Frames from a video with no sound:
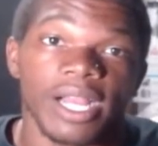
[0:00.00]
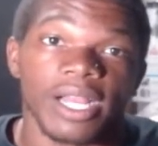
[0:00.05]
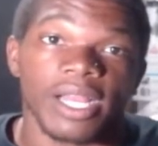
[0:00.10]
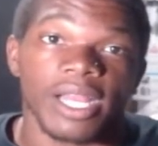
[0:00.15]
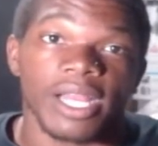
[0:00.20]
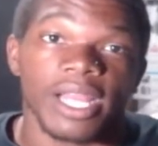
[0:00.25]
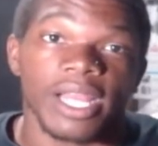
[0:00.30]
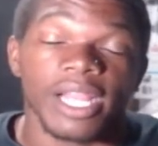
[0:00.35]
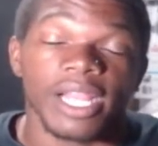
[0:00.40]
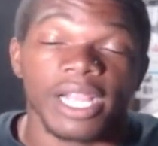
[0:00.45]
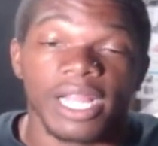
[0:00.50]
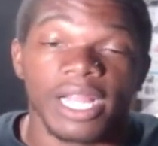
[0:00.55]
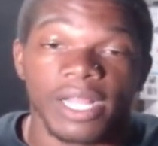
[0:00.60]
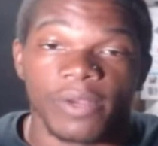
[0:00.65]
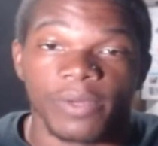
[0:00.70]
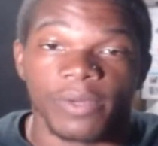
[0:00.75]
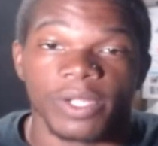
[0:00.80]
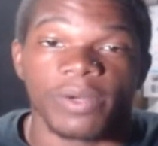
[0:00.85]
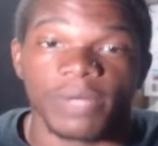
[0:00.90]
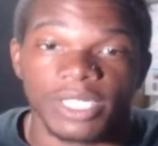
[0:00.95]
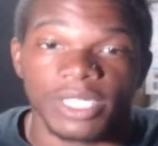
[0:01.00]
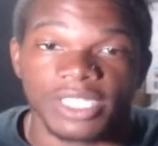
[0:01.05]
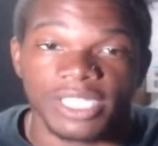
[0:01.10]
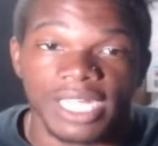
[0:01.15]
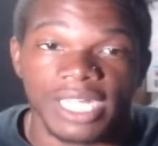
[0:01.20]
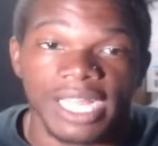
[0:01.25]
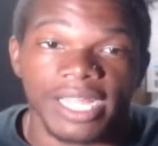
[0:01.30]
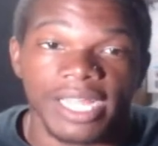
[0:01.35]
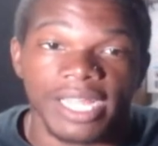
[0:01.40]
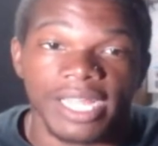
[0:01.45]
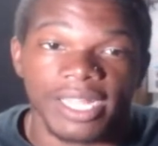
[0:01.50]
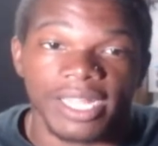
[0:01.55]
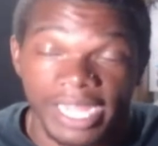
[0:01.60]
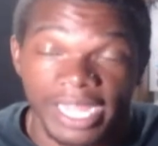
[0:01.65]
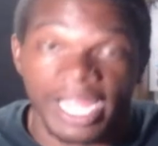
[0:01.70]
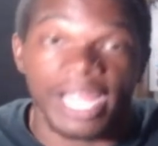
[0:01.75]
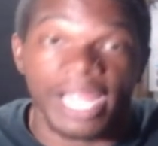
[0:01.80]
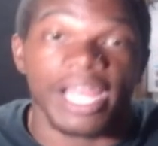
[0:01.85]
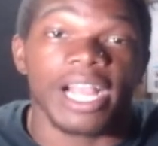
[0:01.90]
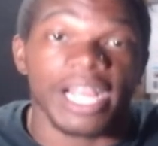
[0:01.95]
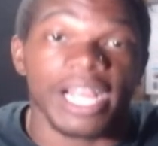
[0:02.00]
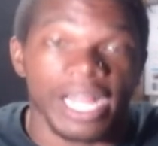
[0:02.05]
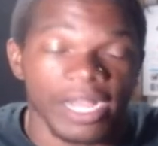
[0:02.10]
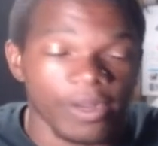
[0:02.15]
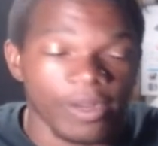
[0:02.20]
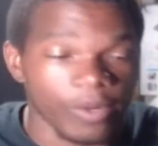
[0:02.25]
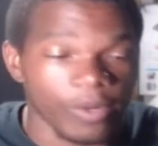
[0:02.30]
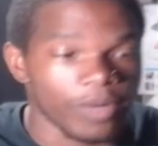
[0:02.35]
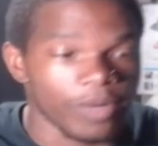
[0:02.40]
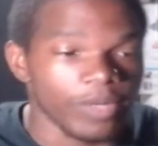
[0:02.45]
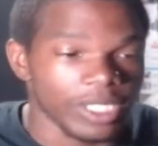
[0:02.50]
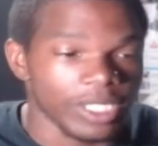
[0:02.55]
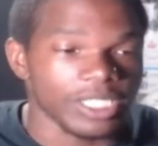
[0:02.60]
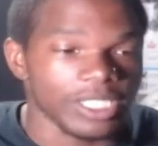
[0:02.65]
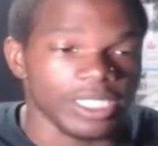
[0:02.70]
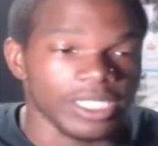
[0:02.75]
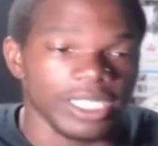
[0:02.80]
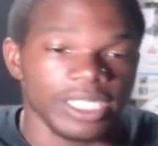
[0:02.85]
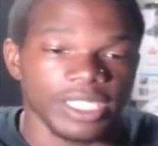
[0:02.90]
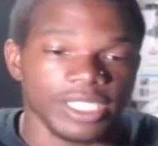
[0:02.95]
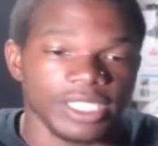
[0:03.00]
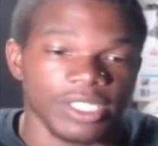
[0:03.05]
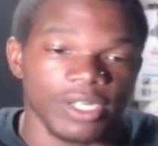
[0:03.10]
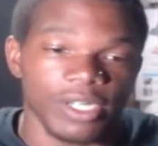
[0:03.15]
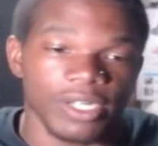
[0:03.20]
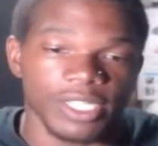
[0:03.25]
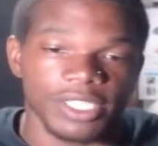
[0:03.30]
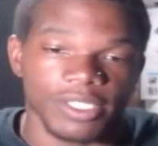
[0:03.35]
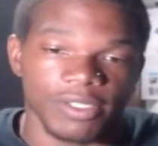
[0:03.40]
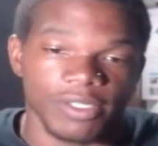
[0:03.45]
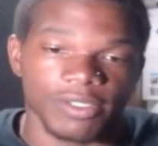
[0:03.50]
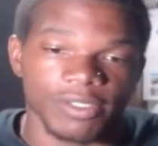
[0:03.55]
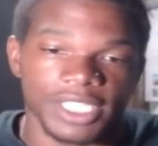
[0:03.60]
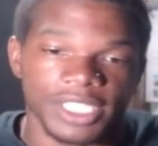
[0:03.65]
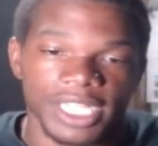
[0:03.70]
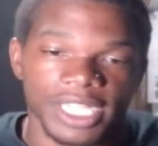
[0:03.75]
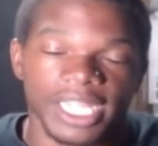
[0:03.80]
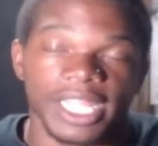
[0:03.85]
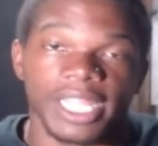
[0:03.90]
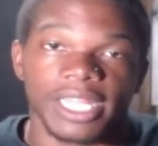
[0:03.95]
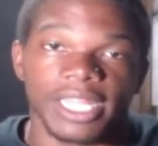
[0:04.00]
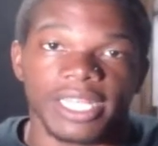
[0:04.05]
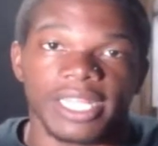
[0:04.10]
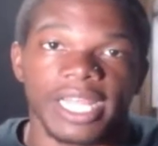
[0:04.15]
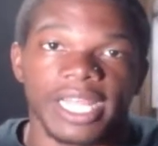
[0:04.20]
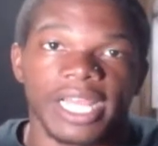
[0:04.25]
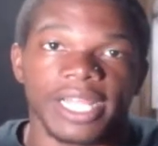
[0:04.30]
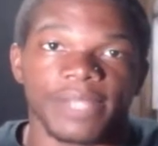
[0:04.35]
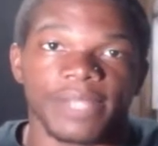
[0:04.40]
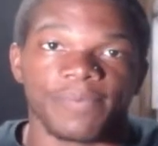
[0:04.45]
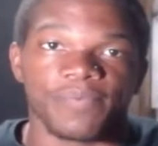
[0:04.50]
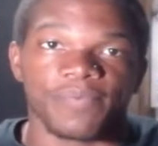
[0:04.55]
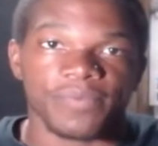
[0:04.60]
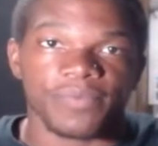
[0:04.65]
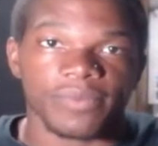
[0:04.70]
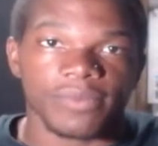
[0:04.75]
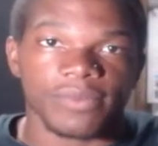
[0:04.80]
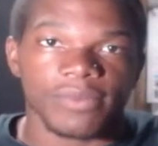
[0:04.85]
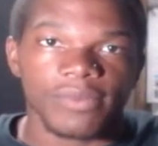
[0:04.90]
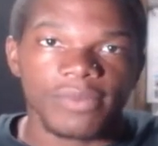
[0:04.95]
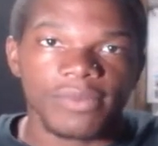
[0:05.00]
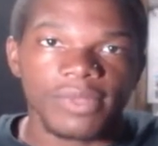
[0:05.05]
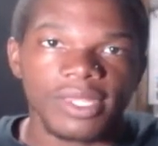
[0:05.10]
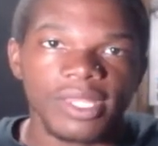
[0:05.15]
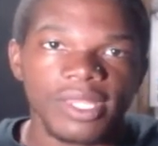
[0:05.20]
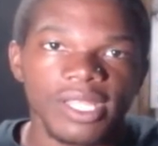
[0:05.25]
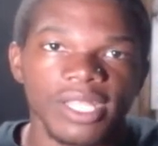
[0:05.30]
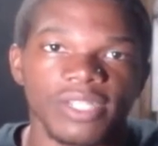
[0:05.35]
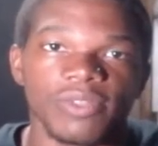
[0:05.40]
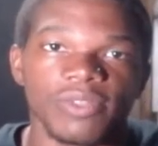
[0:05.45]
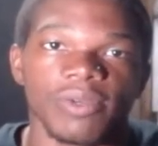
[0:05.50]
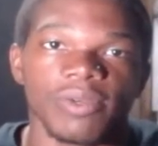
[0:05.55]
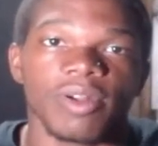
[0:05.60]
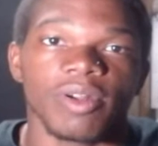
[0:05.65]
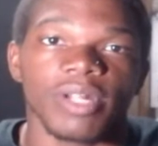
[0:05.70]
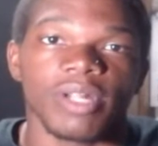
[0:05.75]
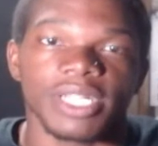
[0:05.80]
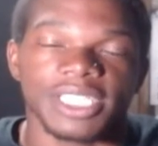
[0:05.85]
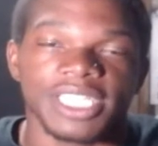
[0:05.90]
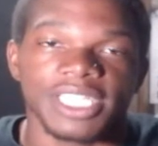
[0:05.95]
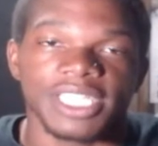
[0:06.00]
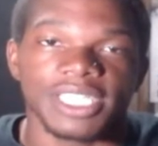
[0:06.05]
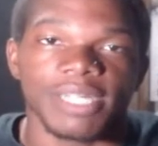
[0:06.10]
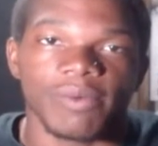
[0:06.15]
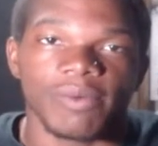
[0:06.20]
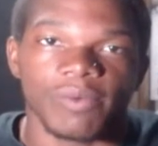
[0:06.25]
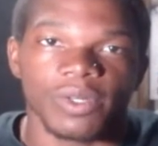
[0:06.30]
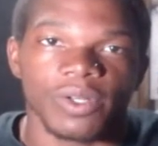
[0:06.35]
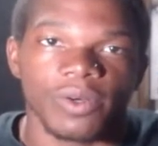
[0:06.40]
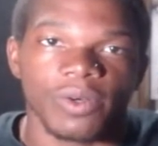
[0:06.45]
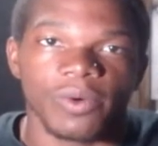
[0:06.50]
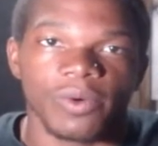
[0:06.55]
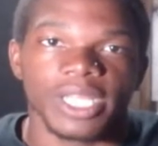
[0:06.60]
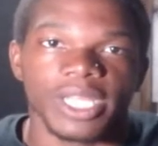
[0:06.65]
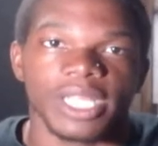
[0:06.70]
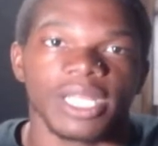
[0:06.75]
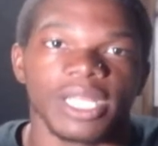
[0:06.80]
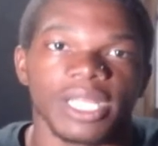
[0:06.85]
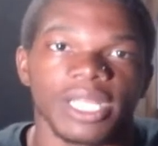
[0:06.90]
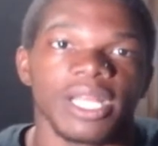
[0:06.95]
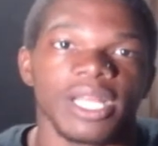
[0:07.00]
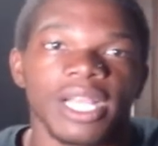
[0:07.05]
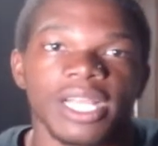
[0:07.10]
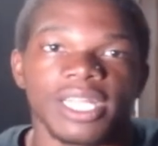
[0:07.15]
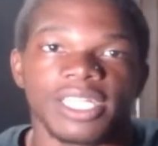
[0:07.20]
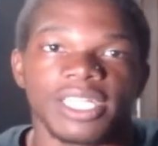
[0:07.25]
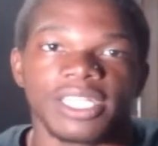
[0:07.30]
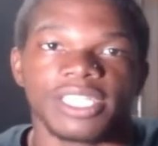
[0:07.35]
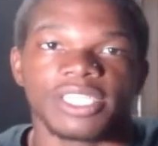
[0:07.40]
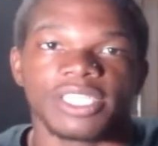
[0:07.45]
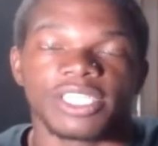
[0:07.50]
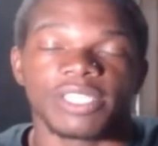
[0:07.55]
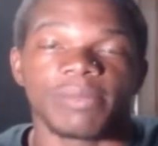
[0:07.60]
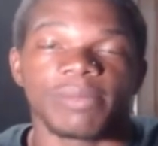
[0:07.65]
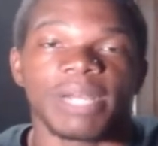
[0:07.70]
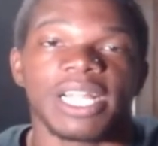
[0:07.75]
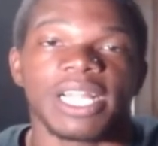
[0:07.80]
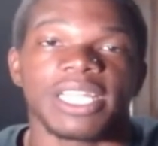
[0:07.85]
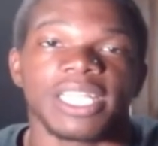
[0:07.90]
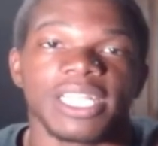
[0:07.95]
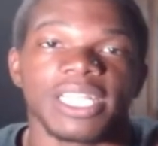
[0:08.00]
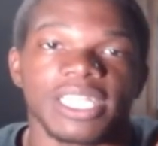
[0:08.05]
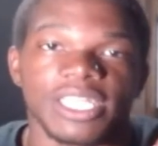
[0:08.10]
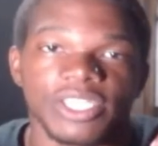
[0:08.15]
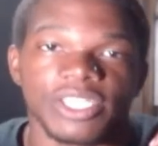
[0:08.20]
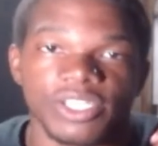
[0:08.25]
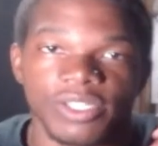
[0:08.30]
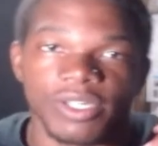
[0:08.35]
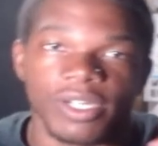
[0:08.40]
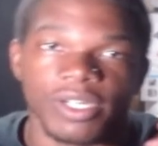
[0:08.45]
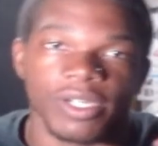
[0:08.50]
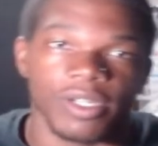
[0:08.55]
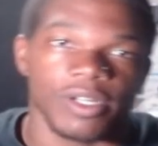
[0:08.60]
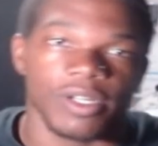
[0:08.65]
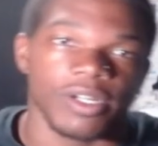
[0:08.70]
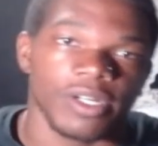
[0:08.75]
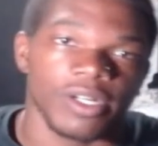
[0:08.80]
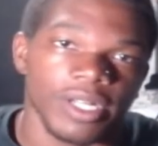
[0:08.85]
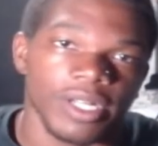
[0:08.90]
Hey, I got a quick question. I like, hey, I got a quick question is also saying that you are gonna say something real quick because she might think that you're